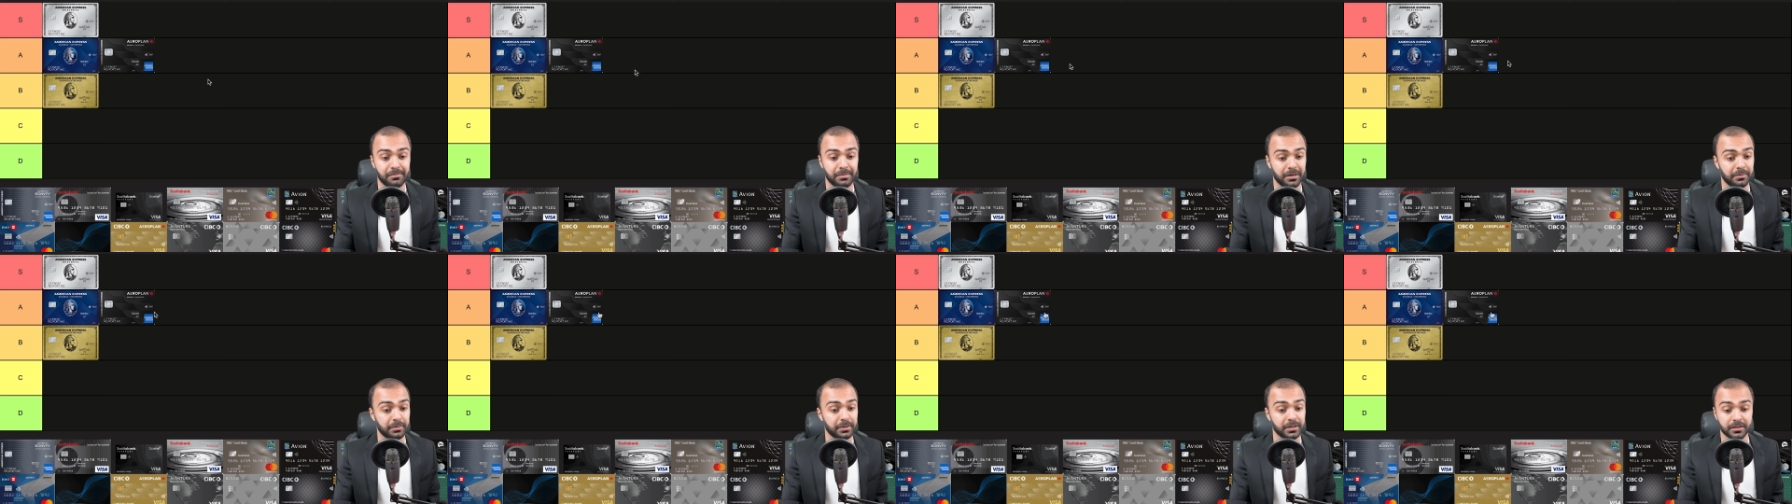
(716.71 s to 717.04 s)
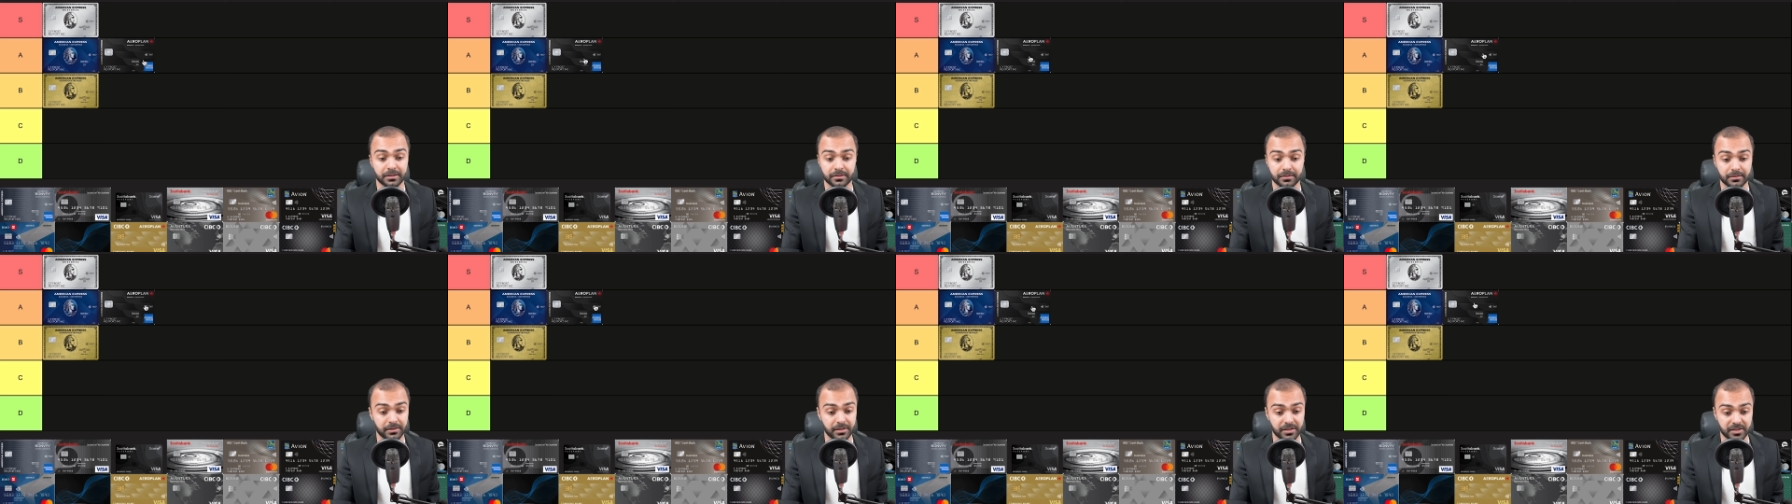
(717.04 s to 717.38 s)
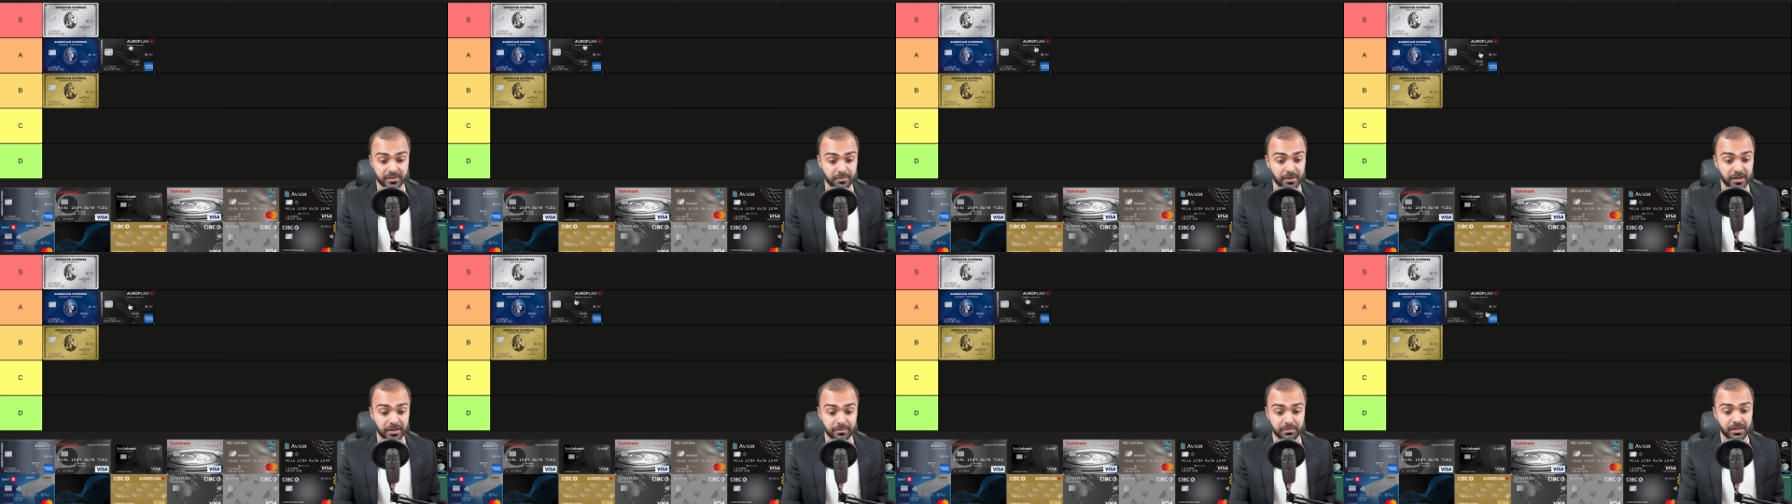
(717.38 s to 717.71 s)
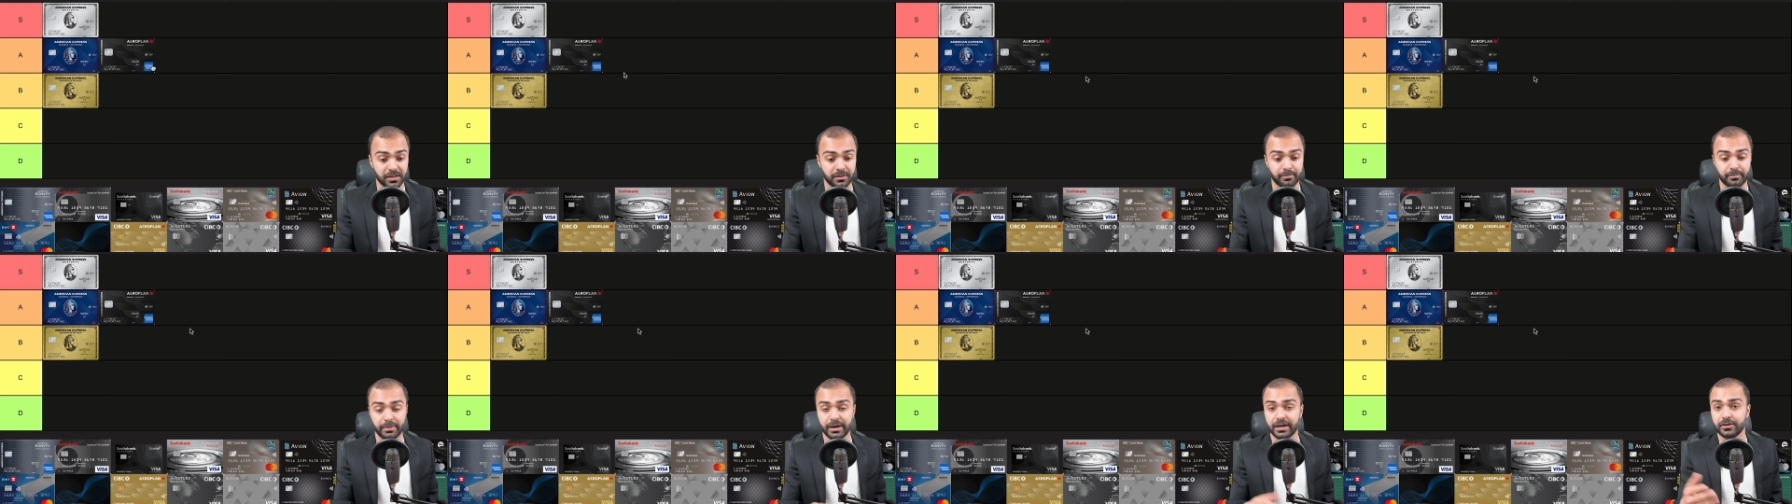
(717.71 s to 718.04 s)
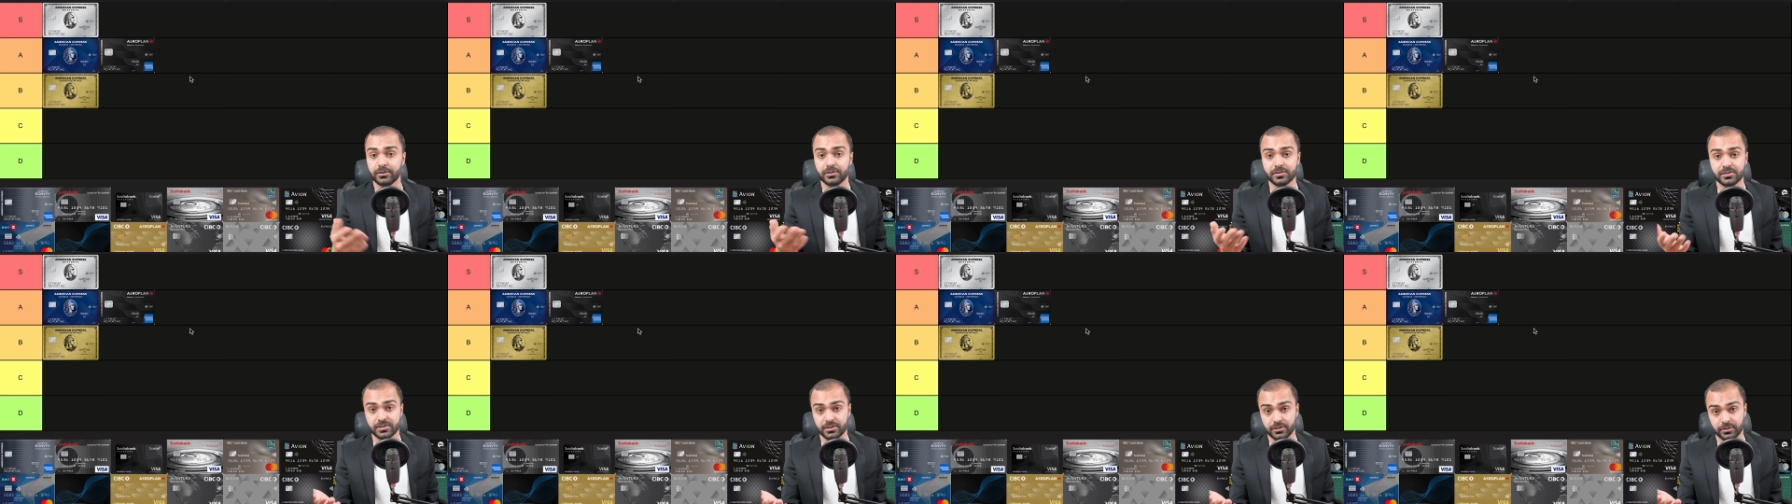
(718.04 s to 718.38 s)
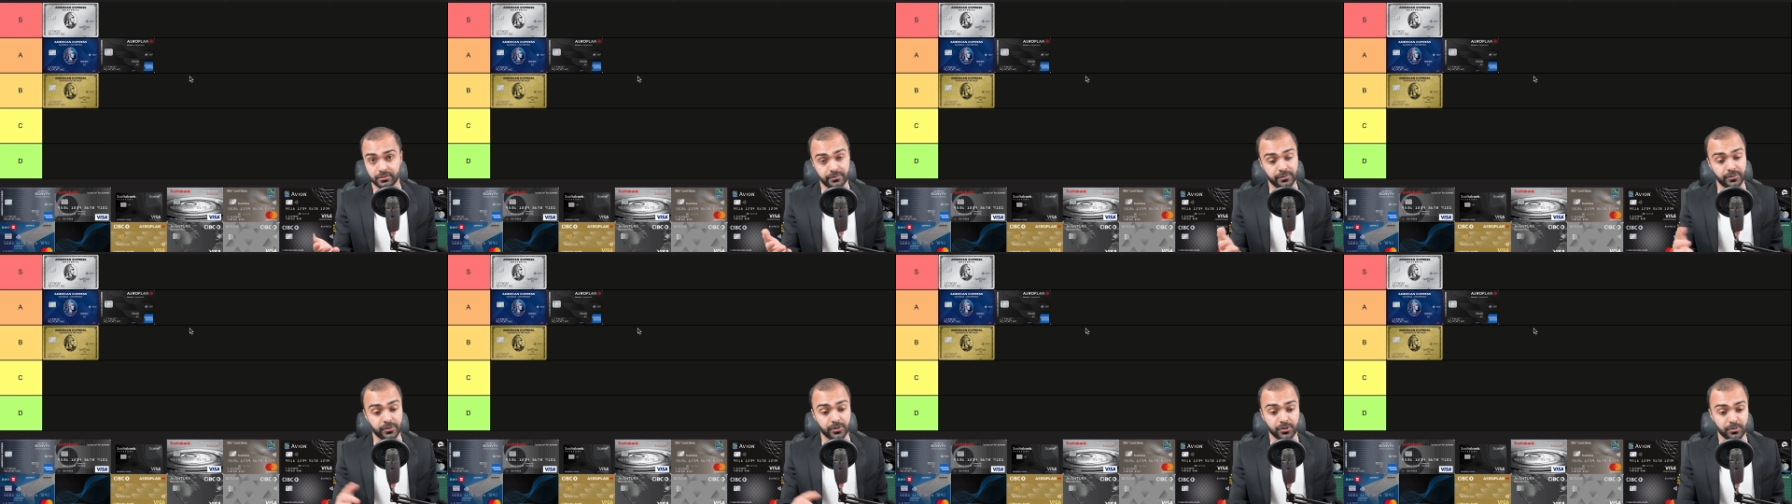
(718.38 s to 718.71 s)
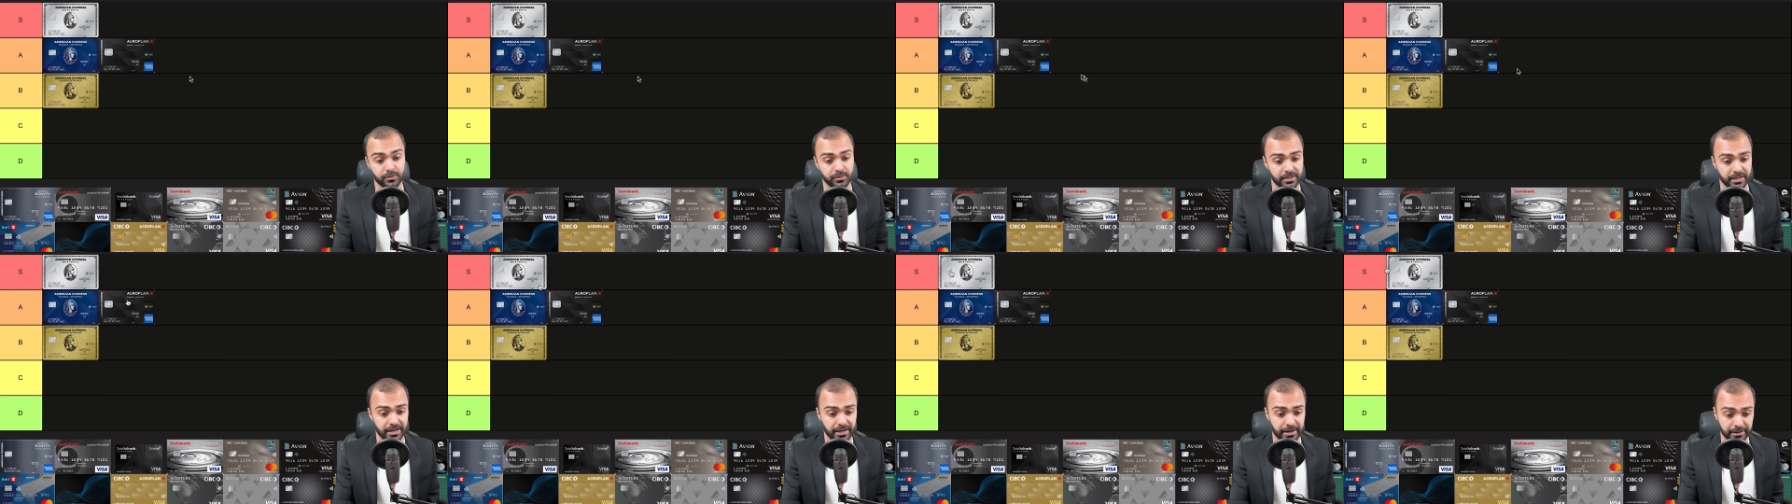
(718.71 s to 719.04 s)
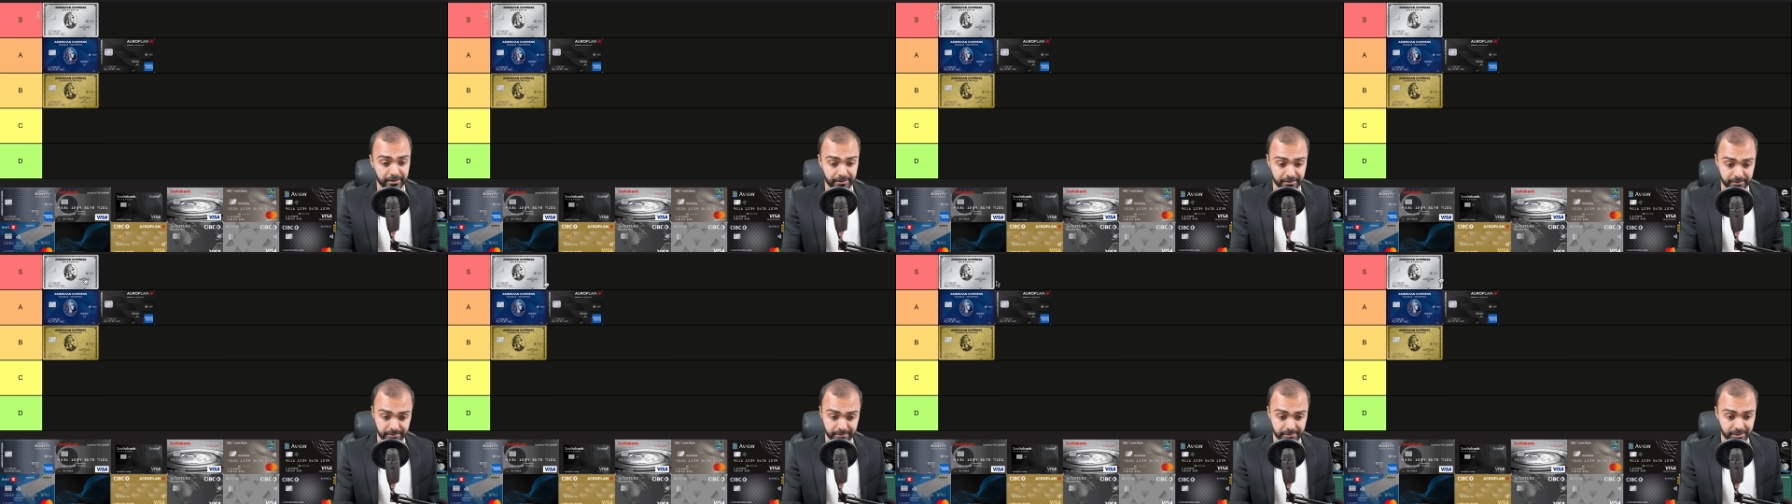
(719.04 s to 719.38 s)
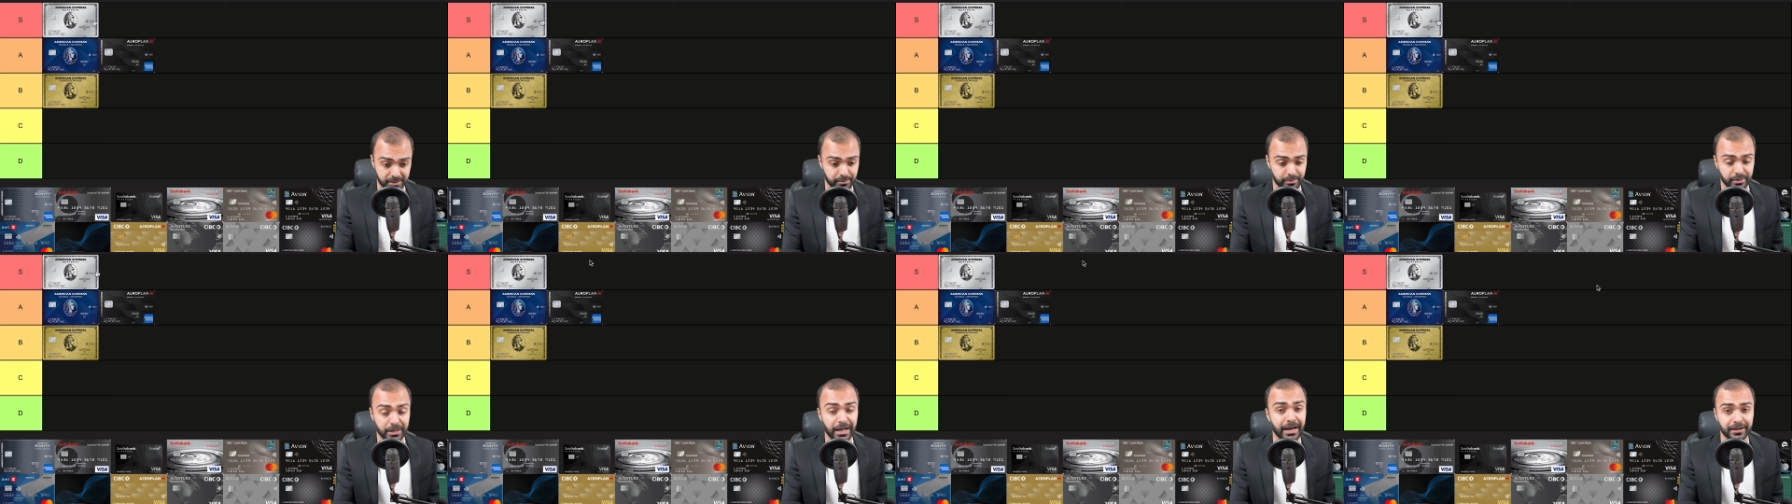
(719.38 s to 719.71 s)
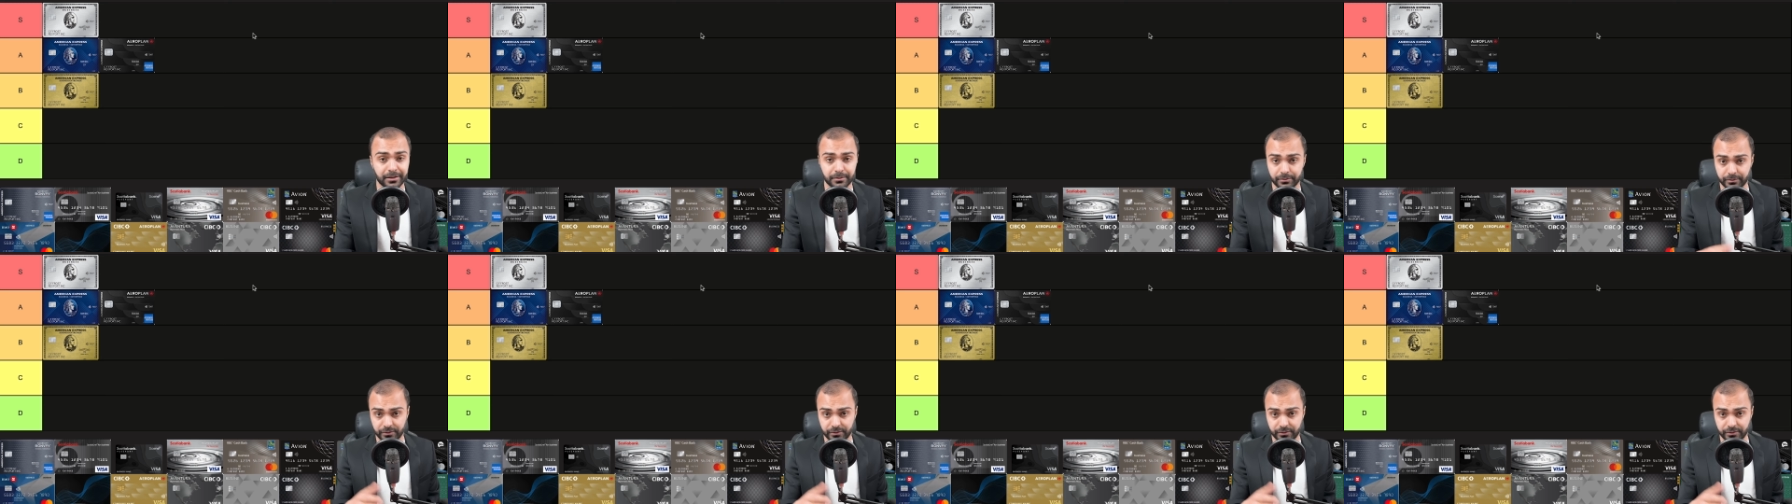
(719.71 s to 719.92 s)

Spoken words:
Maybe this might be a better deal for you than the Platinum